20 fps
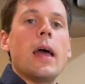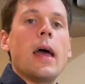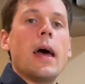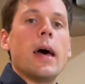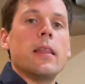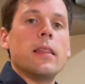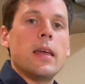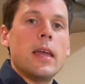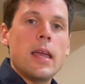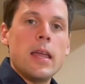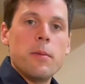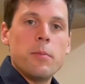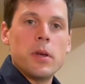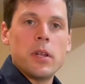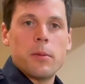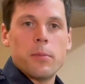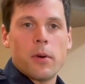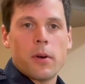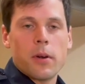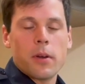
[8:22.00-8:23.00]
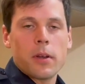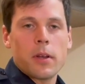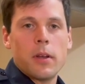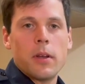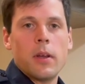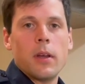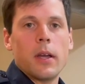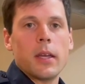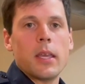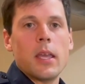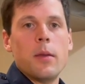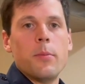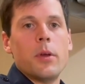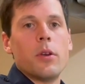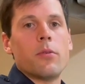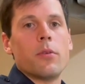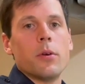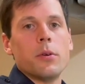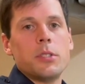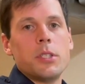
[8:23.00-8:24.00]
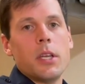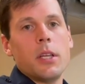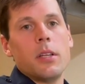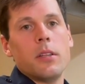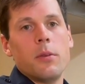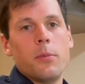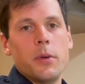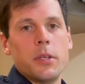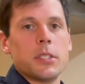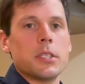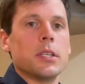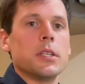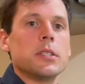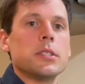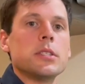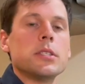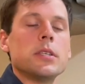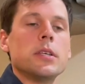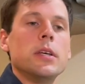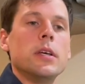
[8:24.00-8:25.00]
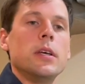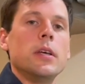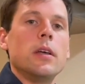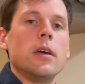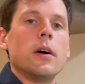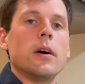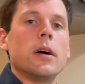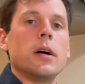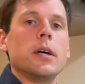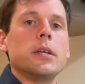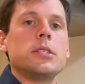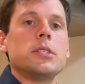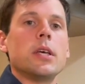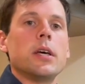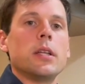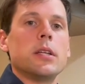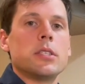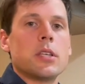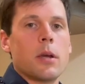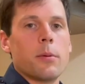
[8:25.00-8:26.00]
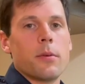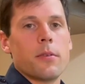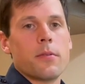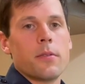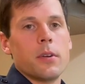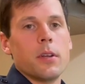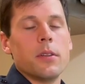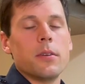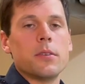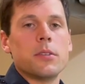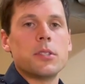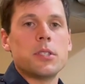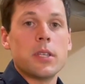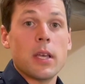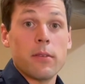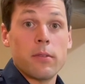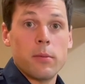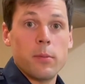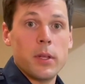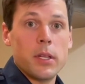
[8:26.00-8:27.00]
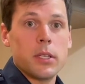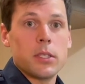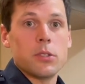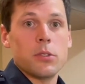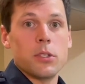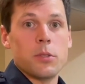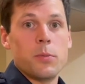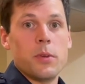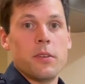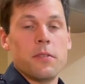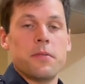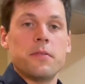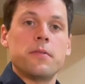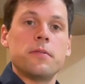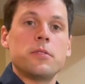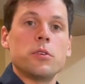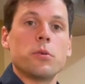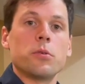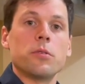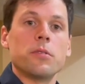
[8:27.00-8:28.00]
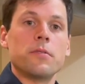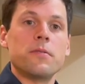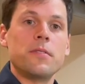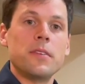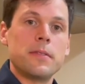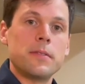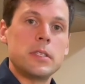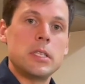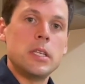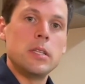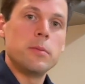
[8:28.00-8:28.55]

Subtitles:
At the 8-minute mark, I came in and rotated the biscuits. I set a timer for another 7 minutes, so it's been a total of 15